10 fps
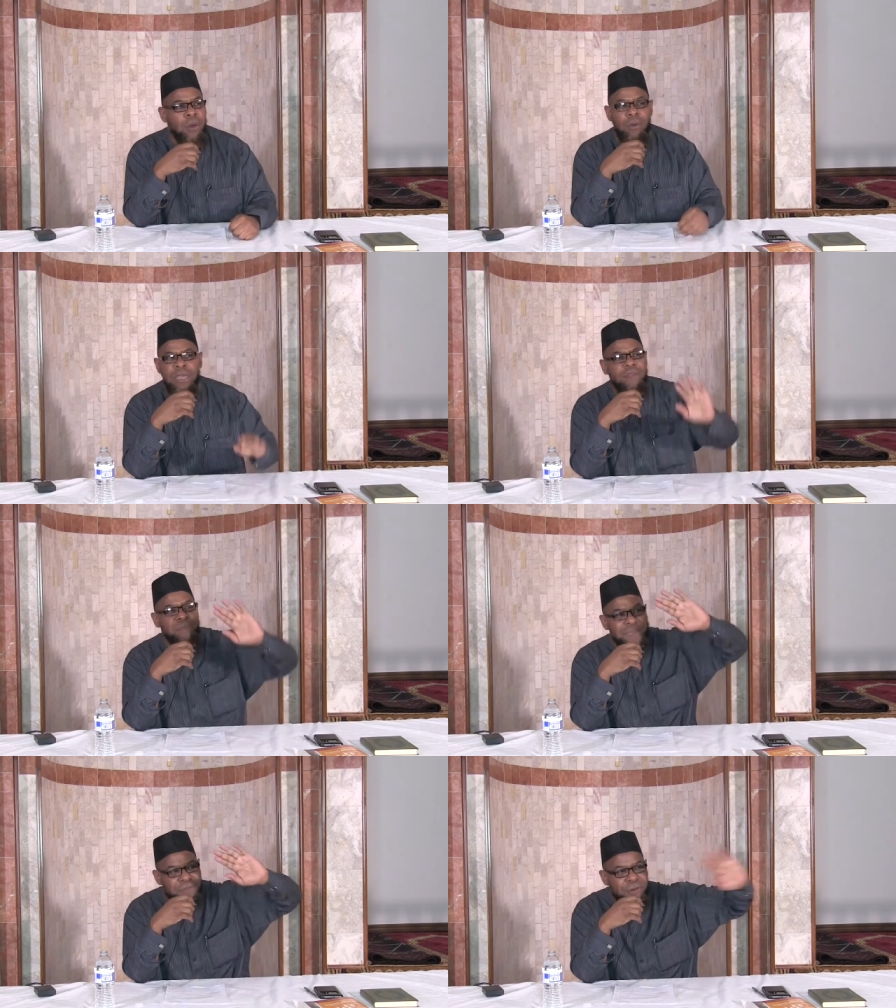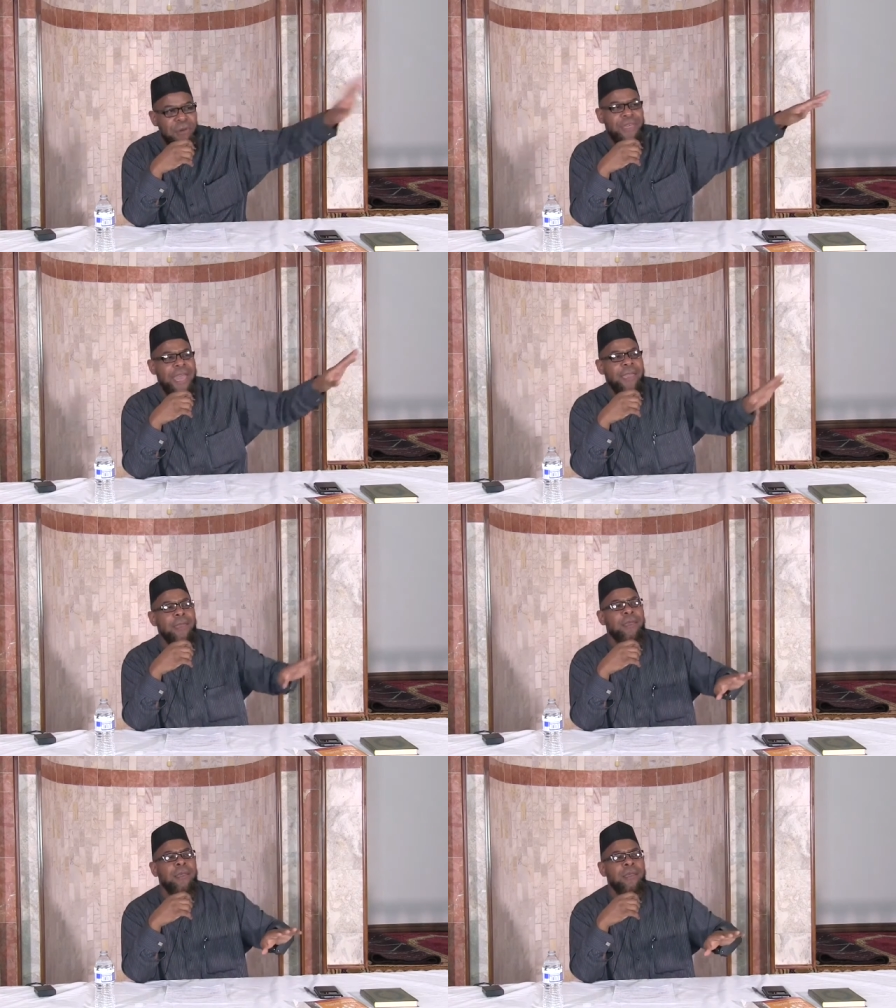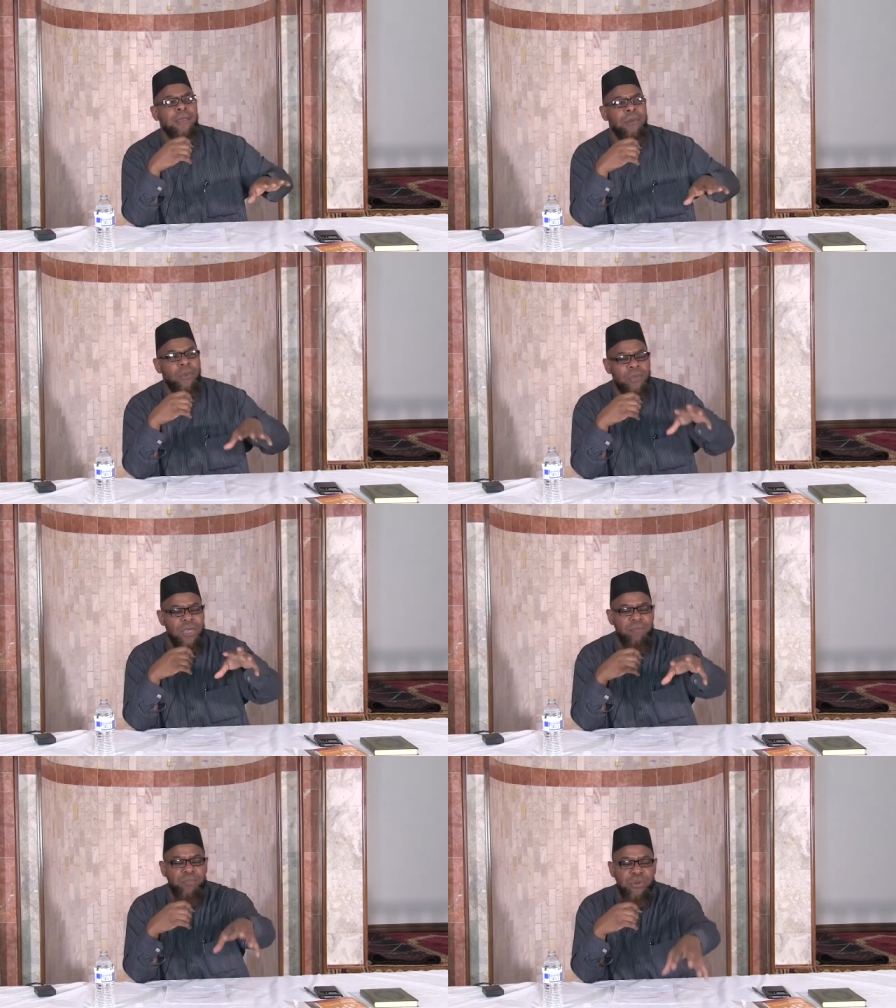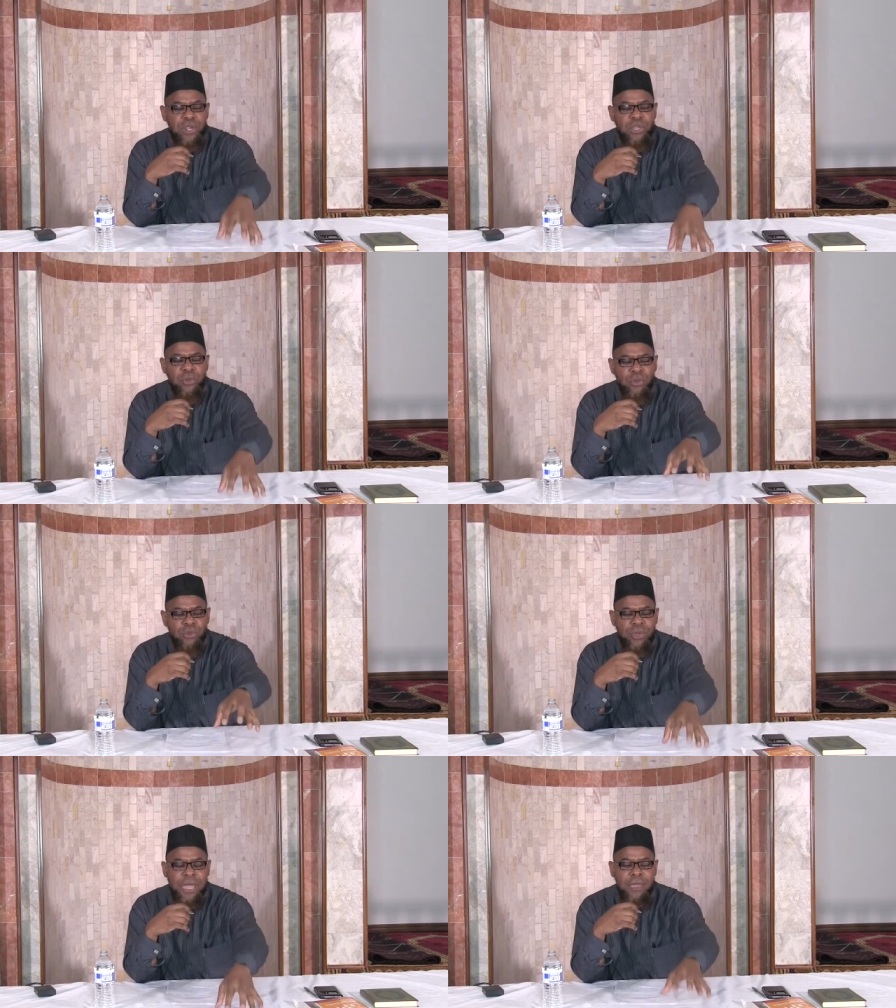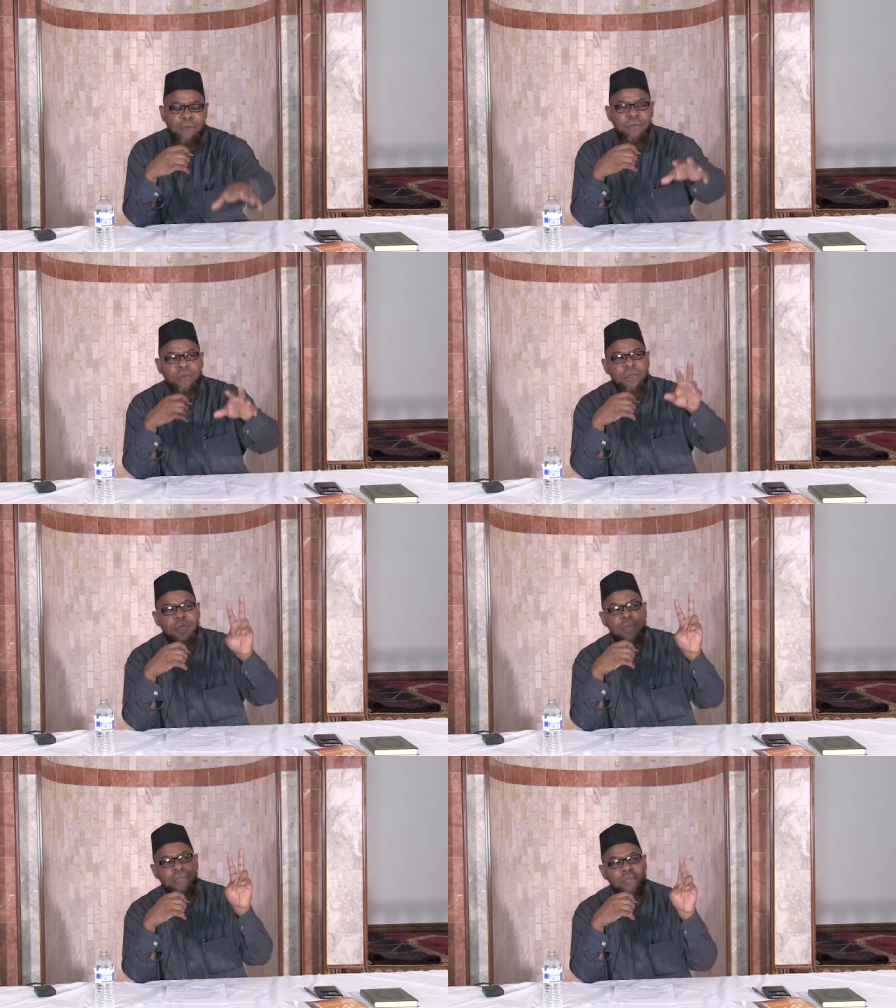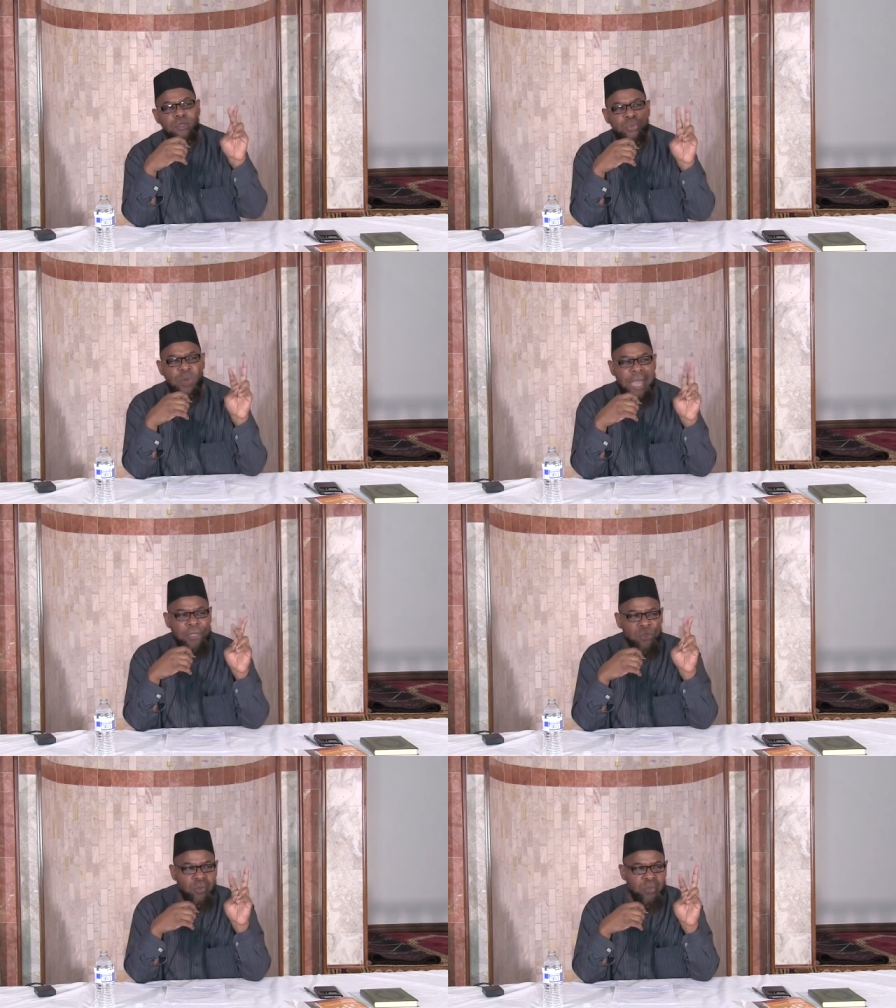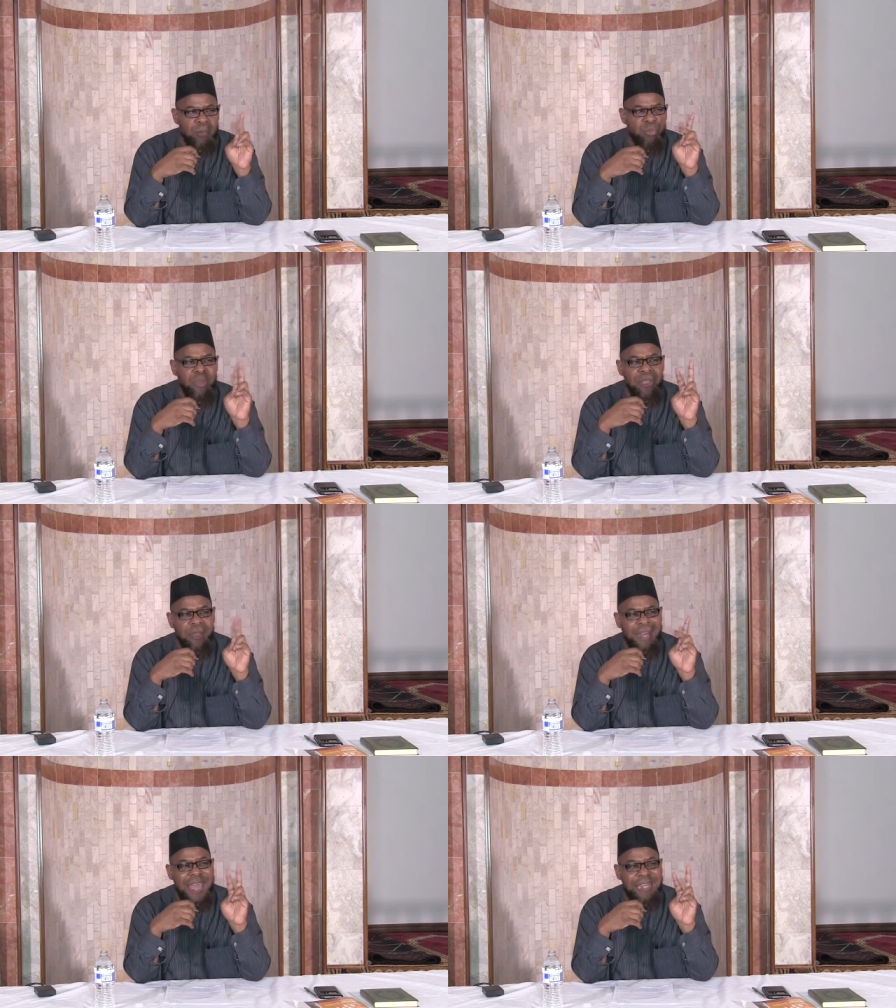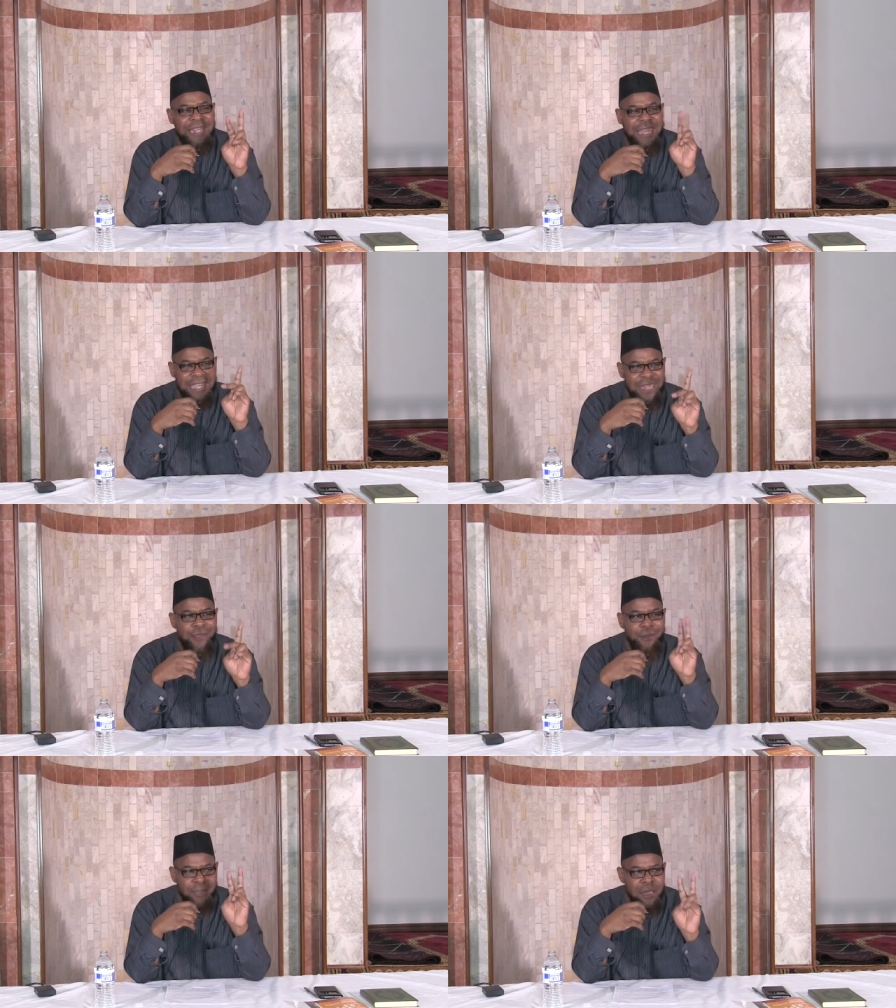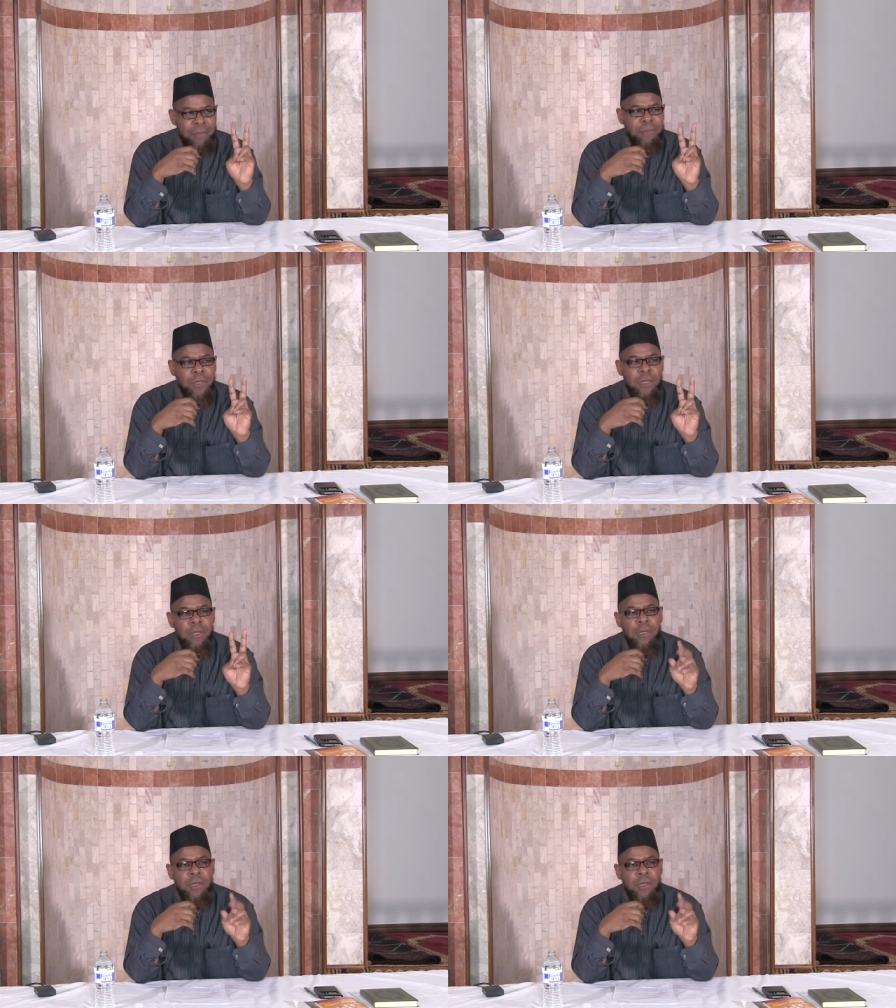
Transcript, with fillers: Or even before that, when you get put in your grave and the two angels, Munkar and Nakir, come